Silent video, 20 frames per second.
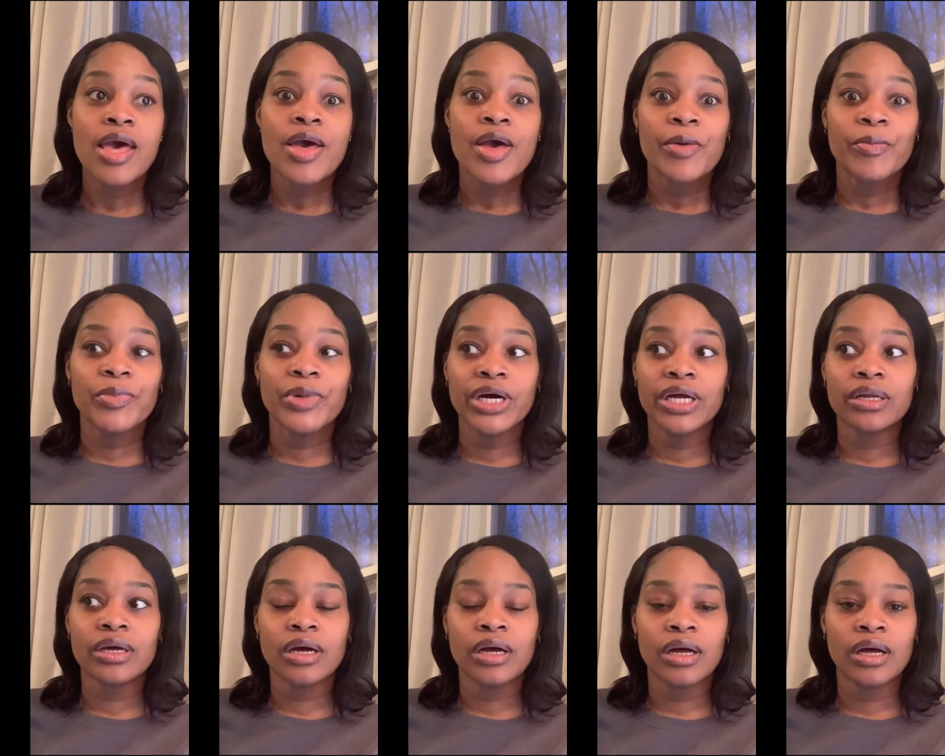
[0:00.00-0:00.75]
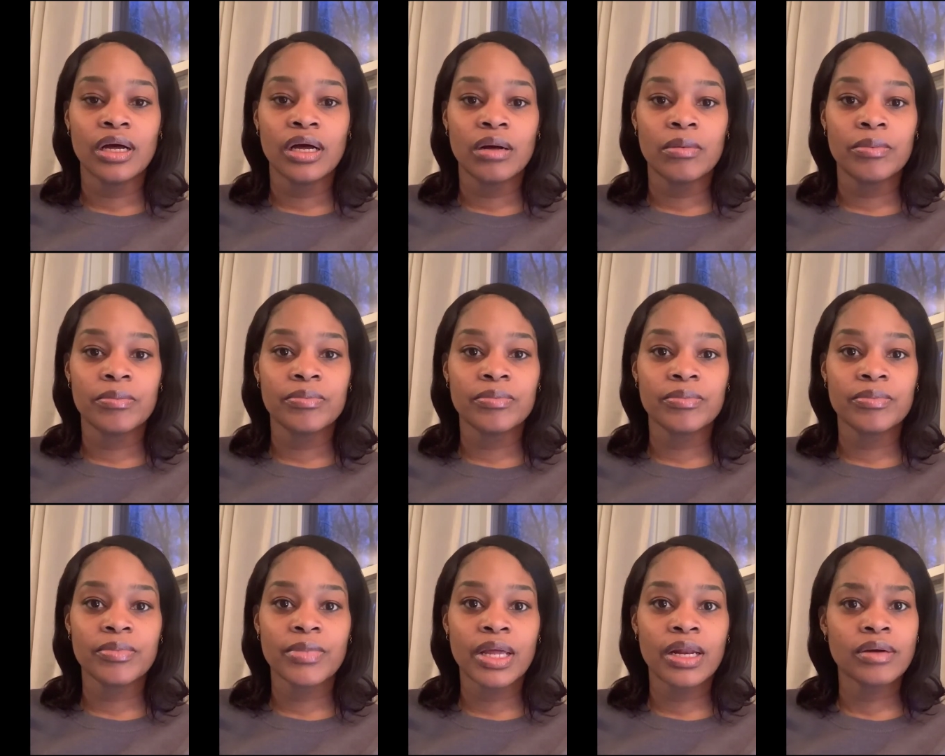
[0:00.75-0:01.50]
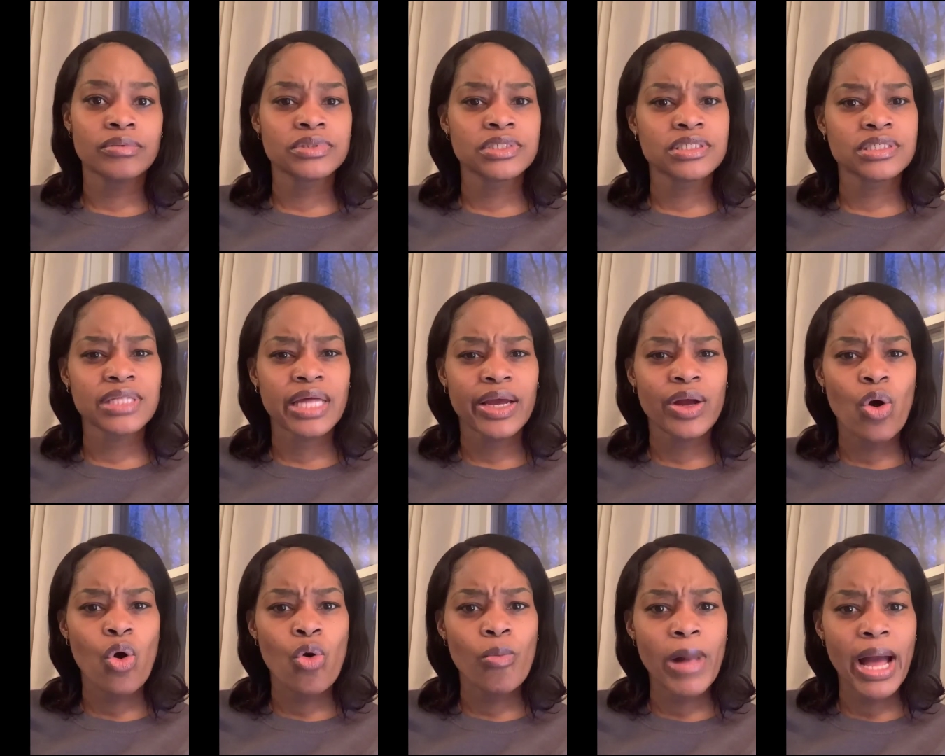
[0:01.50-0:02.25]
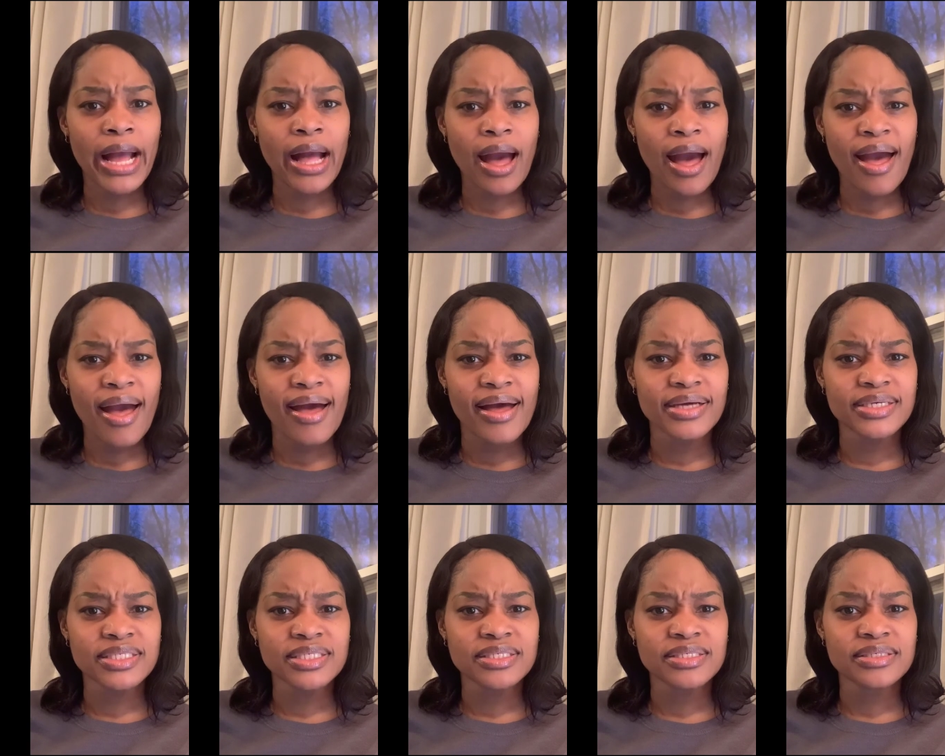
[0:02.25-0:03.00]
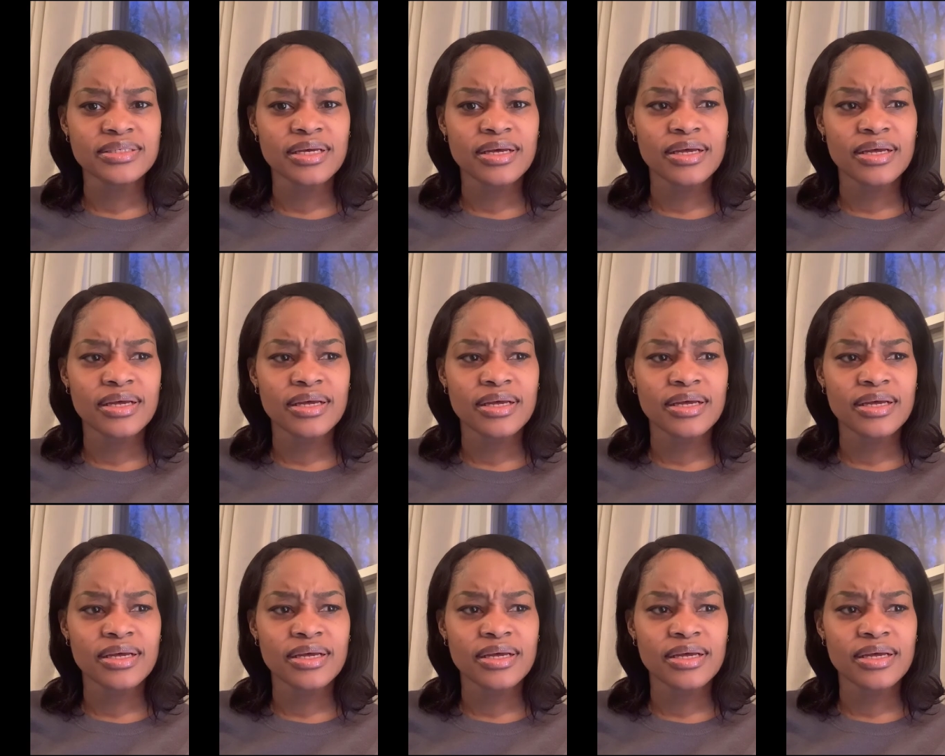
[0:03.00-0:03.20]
But, and I was just like, oh my gosh,